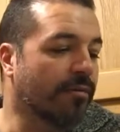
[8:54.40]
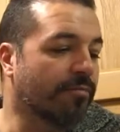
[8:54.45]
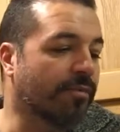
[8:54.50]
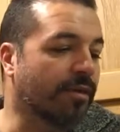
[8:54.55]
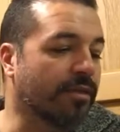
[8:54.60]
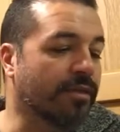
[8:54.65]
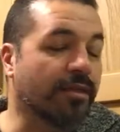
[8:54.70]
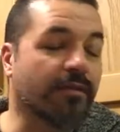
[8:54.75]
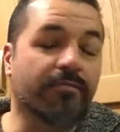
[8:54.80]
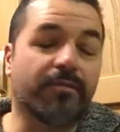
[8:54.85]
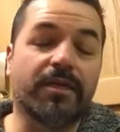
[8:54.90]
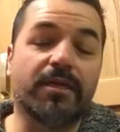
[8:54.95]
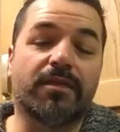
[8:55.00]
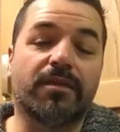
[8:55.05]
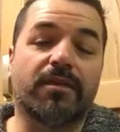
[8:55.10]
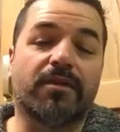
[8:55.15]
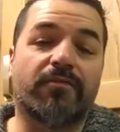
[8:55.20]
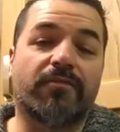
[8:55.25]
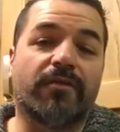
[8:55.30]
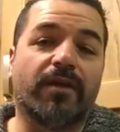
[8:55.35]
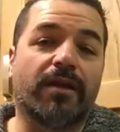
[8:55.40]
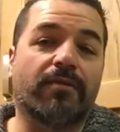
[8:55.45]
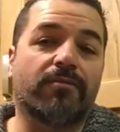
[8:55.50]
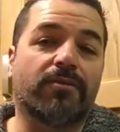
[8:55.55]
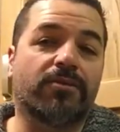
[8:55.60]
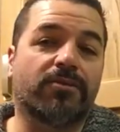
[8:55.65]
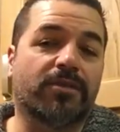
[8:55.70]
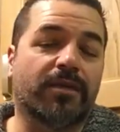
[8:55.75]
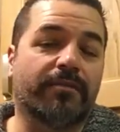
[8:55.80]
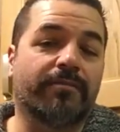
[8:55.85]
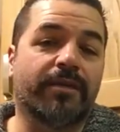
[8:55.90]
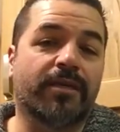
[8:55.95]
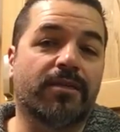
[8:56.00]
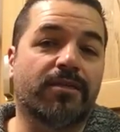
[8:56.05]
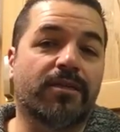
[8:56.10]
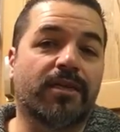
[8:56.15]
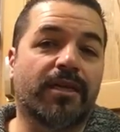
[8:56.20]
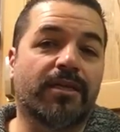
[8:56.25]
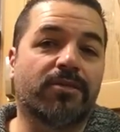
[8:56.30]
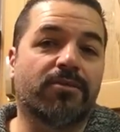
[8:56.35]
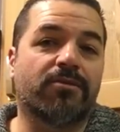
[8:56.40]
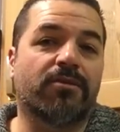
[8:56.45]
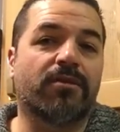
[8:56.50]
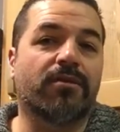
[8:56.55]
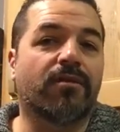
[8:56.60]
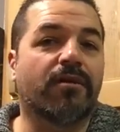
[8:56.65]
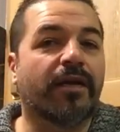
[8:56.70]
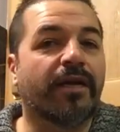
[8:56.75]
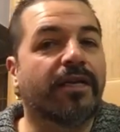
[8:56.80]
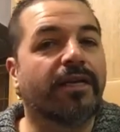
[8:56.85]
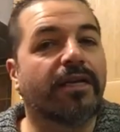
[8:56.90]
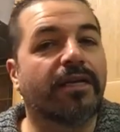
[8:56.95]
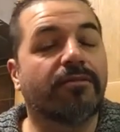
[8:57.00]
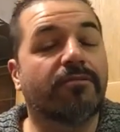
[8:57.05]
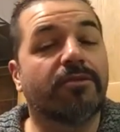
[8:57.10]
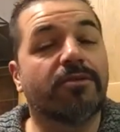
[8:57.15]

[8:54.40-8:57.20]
But the immediate effect was ten minutes later I got a headache,